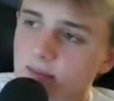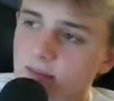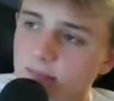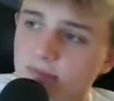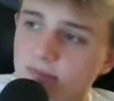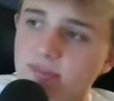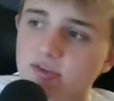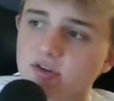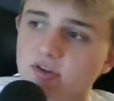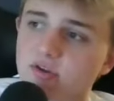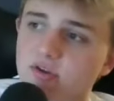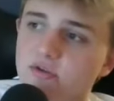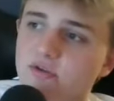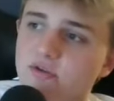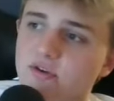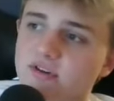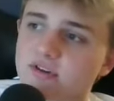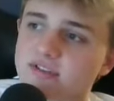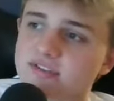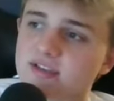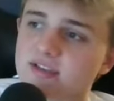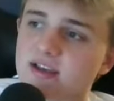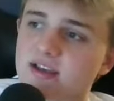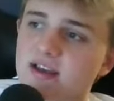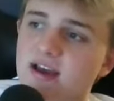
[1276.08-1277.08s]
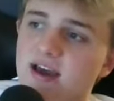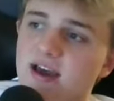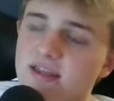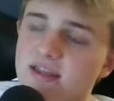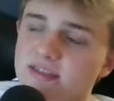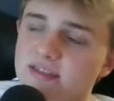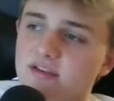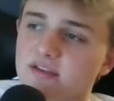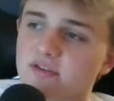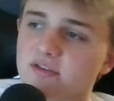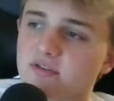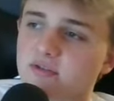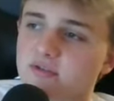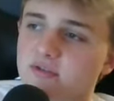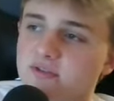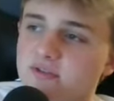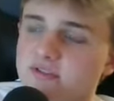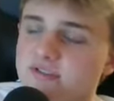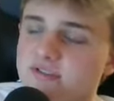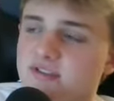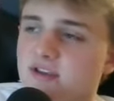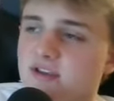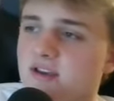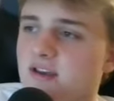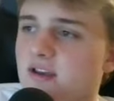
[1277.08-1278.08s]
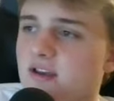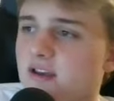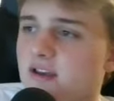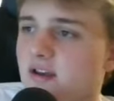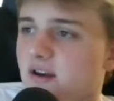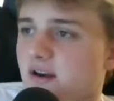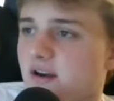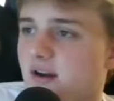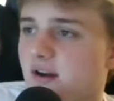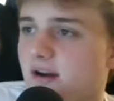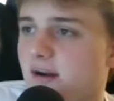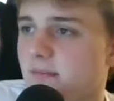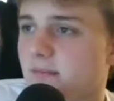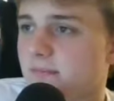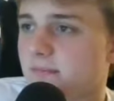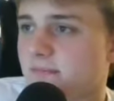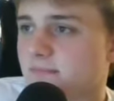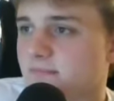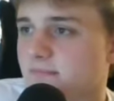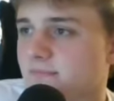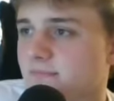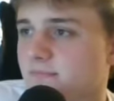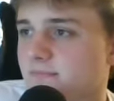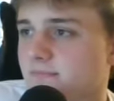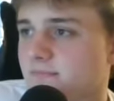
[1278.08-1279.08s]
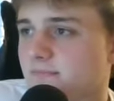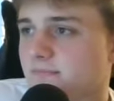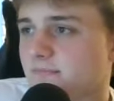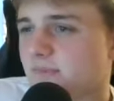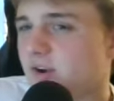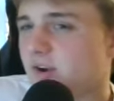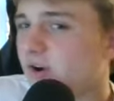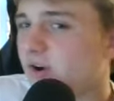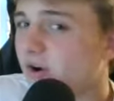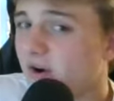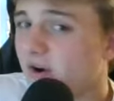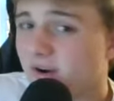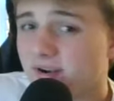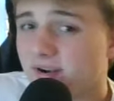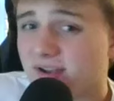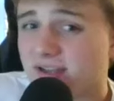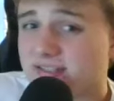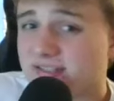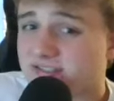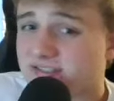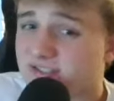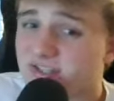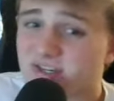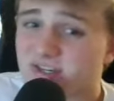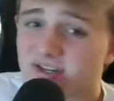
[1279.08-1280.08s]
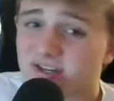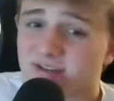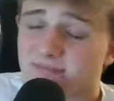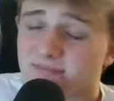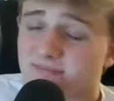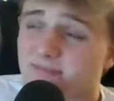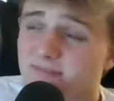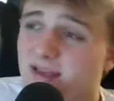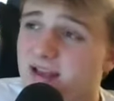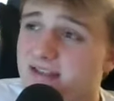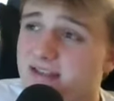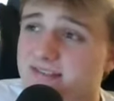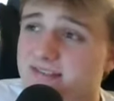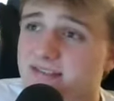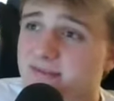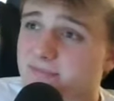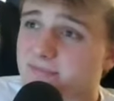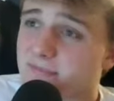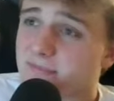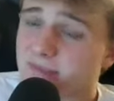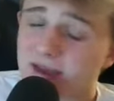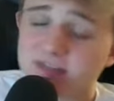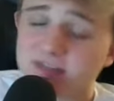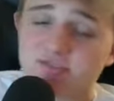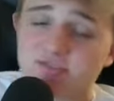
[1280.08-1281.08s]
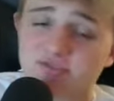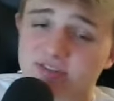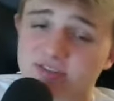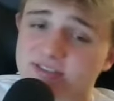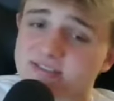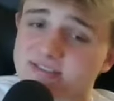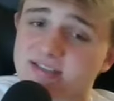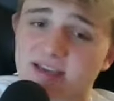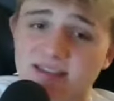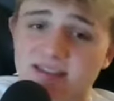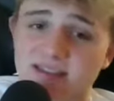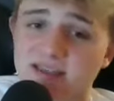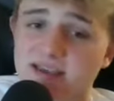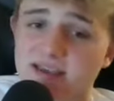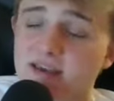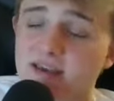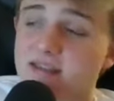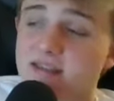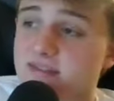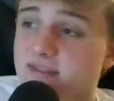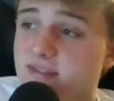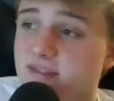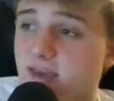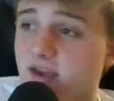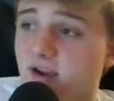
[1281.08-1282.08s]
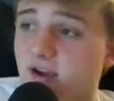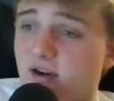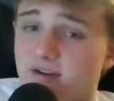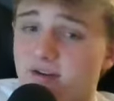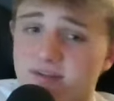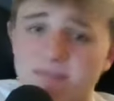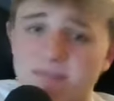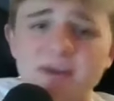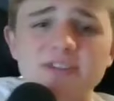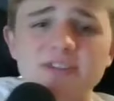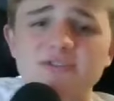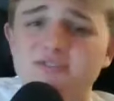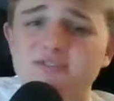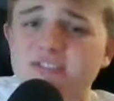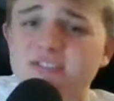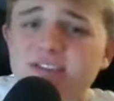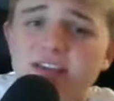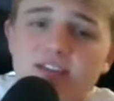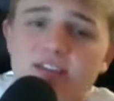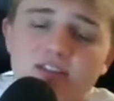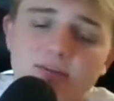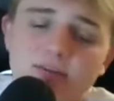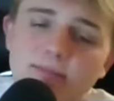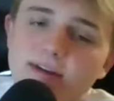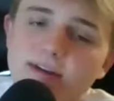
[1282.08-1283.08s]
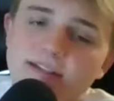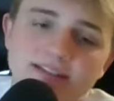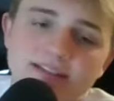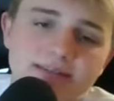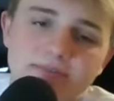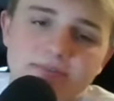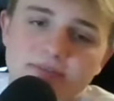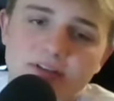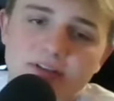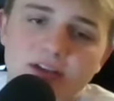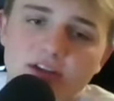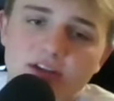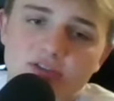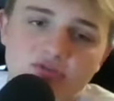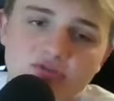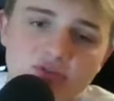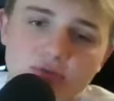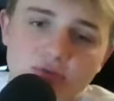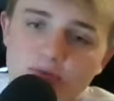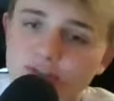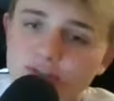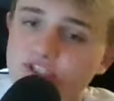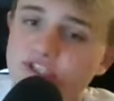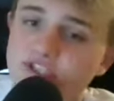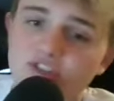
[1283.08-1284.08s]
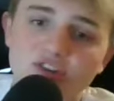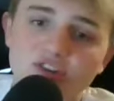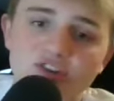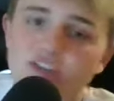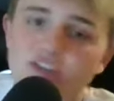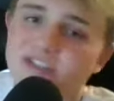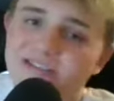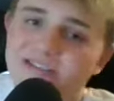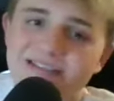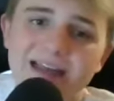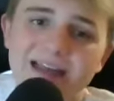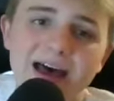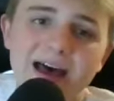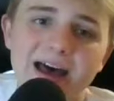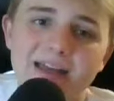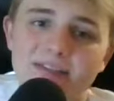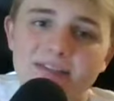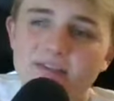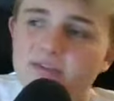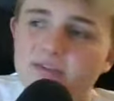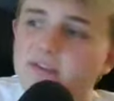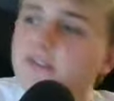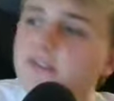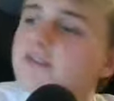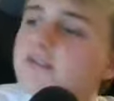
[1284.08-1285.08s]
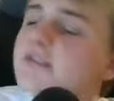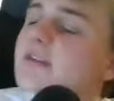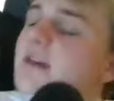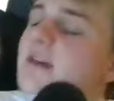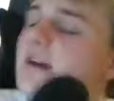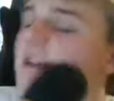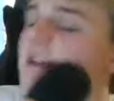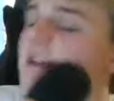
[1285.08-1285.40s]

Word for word: But the Cougars, I think the Cougars um, aren't as good as the metrics say they they are. The metrics say they're the best team in the country, which they're just not. They're just,